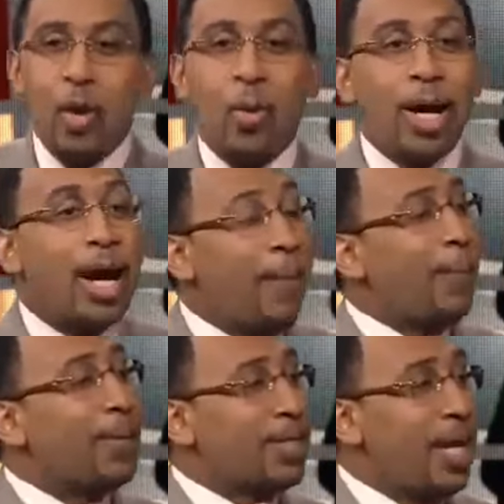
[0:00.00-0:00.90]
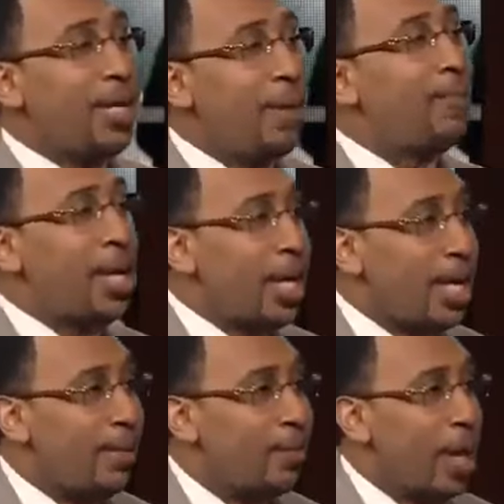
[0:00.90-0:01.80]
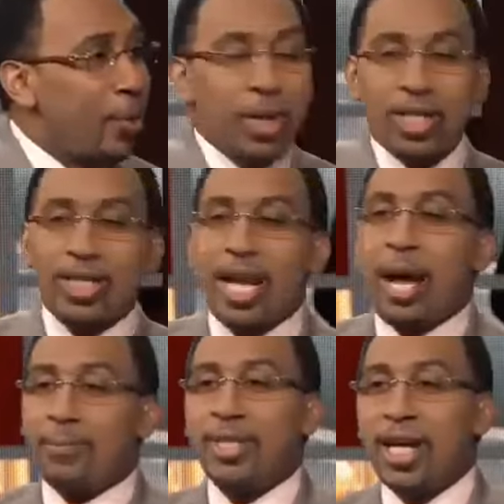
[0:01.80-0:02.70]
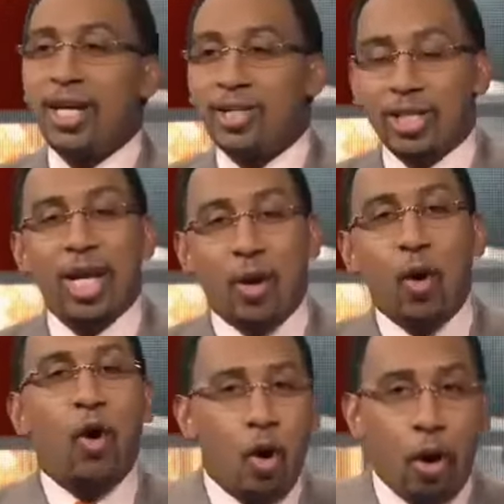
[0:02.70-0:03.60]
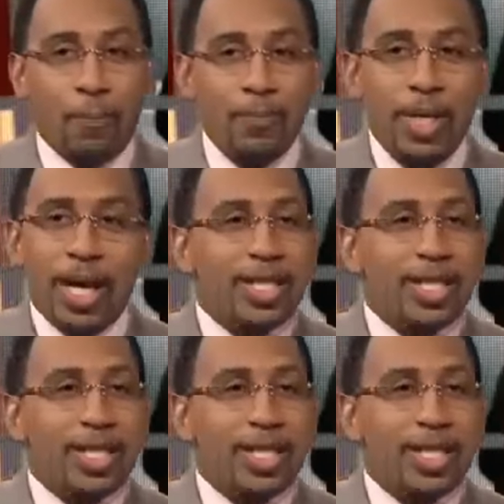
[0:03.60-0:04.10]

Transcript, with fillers: What I pretend to be which is not pretentious at all,